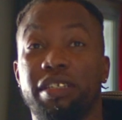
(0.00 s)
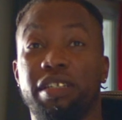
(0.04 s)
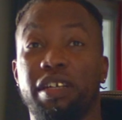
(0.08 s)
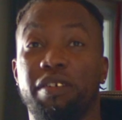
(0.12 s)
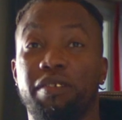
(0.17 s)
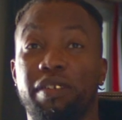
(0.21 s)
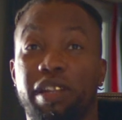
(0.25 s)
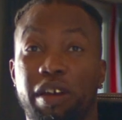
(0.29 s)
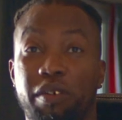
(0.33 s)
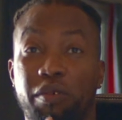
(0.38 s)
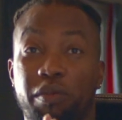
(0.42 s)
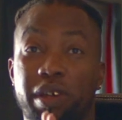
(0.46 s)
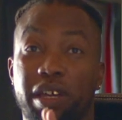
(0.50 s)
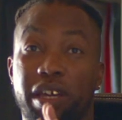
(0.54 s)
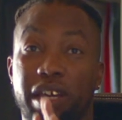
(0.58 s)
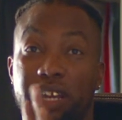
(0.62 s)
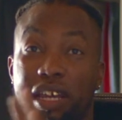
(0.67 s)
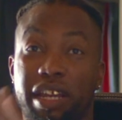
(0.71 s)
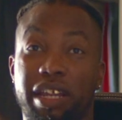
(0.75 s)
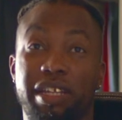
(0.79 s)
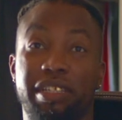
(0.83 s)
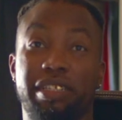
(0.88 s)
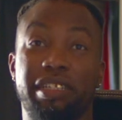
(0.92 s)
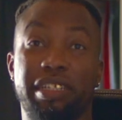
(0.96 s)
stuff that we'll
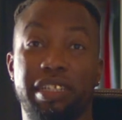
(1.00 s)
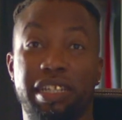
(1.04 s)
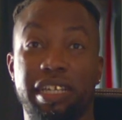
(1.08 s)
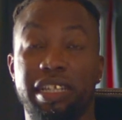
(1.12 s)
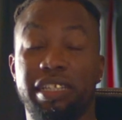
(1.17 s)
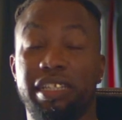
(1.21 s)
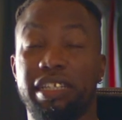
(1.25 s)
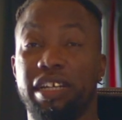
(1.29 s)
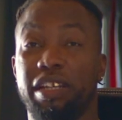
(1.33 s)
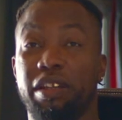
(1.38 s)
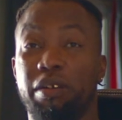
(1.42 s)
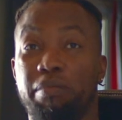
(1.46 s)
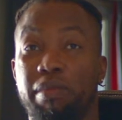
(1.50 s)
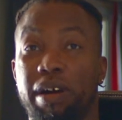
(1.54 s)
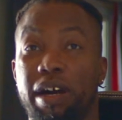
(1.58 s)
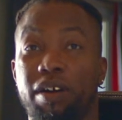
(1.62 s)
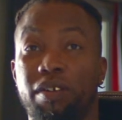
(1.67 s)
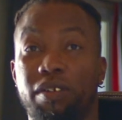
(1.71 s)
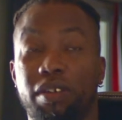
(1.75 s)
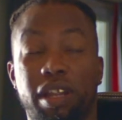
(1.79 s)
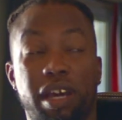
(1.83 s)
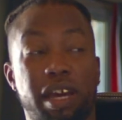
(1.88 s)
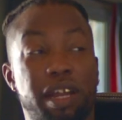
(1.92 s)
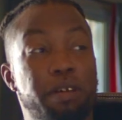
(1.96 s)
get into detail
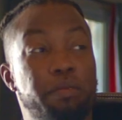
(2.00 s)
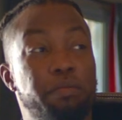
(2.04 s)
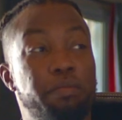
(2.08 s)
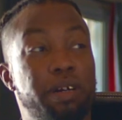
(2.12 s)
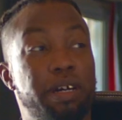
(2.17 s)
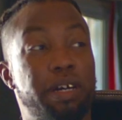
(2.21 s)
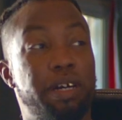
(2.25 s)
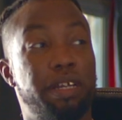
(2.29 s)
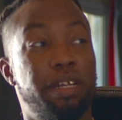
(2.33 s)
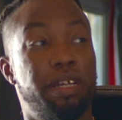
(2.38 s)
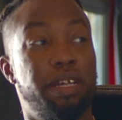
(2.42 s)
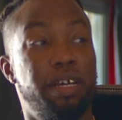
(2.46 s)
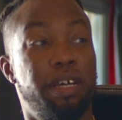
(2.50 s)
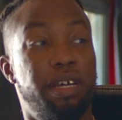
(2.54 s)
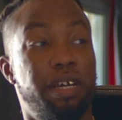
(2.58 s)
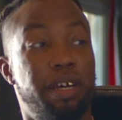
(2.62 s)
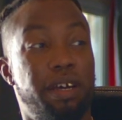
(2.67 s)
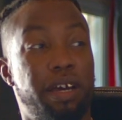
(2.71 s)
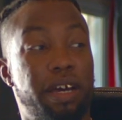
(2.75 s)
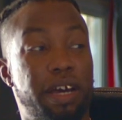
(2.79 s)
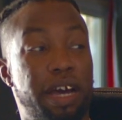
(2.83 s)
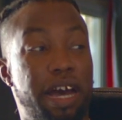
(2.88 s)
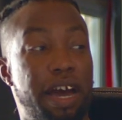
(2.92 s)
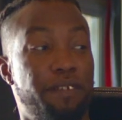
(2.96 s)
about mm -hmm. later. Mm-hmm.
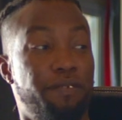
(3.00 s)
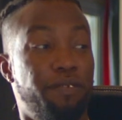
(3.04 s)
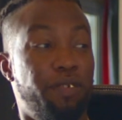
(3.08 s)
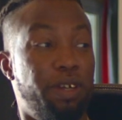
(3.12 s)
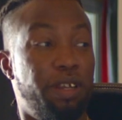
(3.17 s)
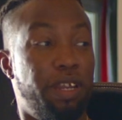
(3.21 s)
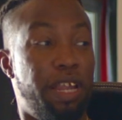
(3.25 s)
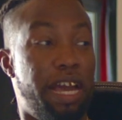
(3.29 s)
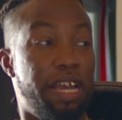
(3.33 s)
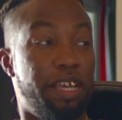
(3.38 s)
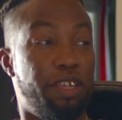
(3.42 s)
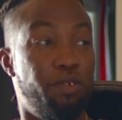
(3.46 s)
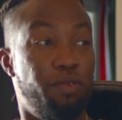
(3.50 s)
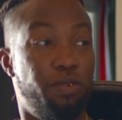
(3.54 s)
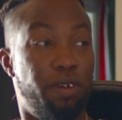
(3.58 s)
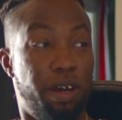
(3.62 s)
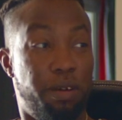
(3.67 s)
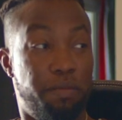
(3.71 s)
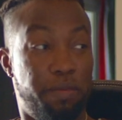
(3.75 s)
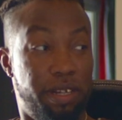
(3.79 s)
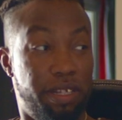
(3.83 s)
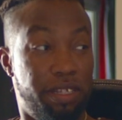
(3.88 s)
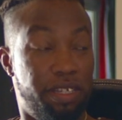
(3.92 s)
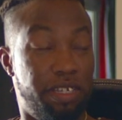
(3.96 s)
But I feel like you
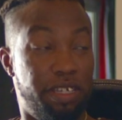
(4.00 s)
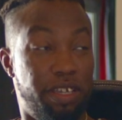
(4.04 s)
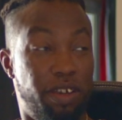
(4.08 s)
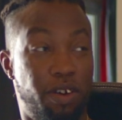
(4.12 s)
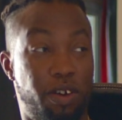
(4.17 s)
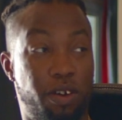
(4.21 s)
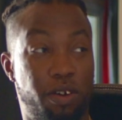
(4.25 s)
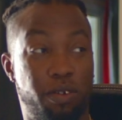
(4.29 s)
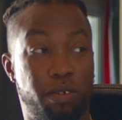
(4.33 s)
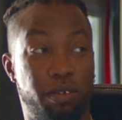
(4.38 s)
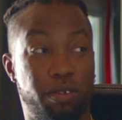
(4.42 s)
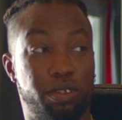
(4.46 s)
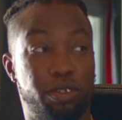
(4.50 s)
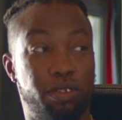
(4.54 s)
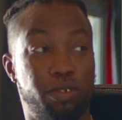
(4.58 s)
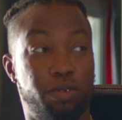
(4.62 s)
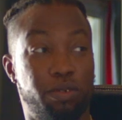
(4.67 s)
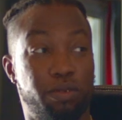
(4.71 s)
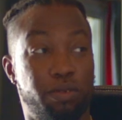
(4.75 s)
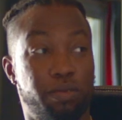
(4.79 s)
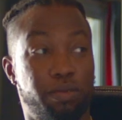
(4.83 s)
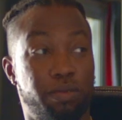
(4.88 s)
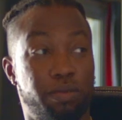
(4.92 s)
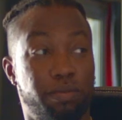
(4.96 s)
coming into it's your just,
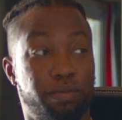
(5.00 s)
own too